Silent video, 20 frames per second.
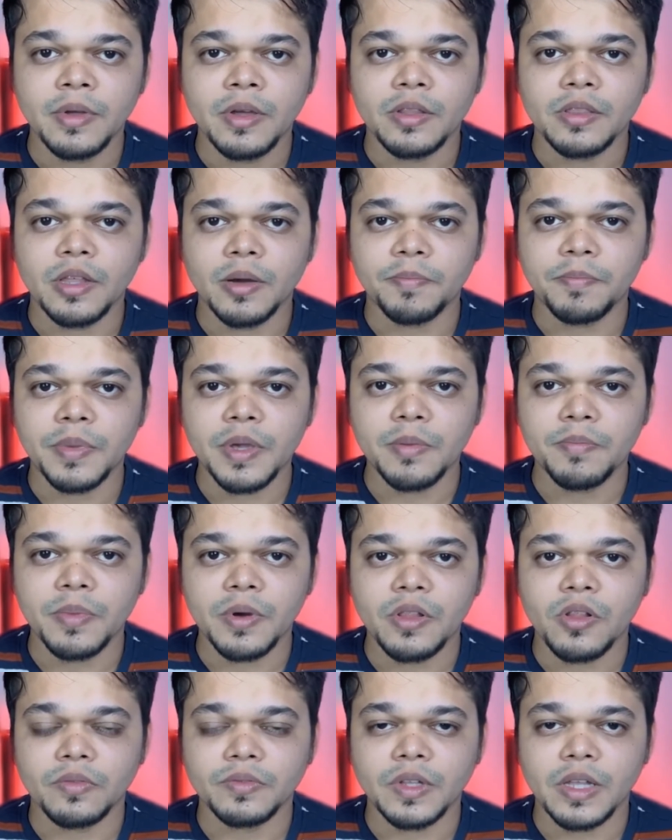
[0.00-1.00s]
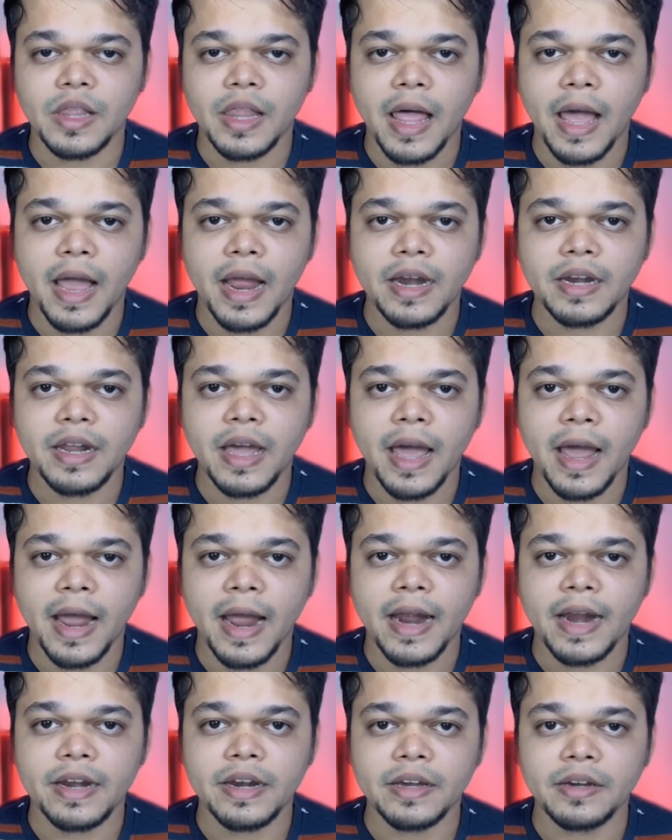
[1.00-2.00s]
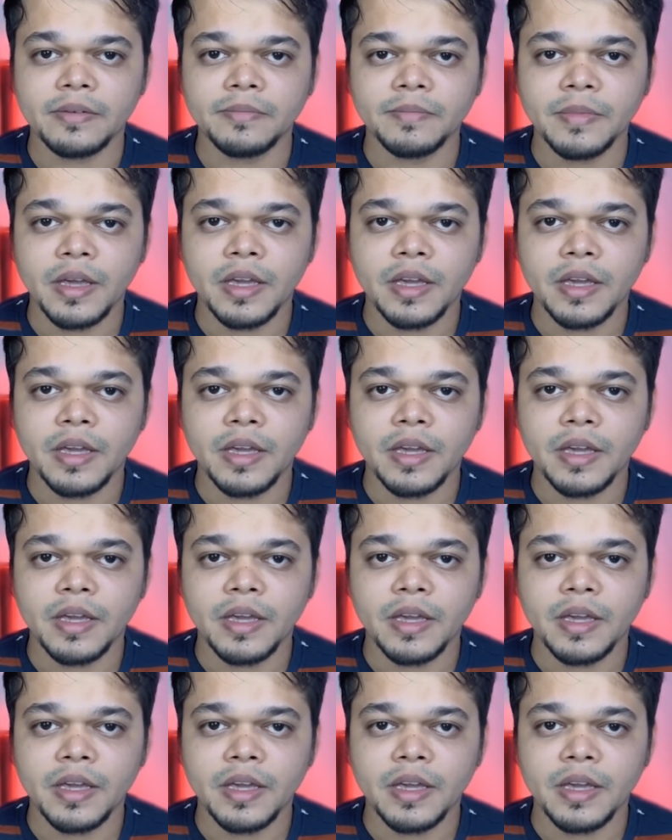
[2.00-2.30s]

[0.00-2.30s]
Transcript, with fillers: the people of the land had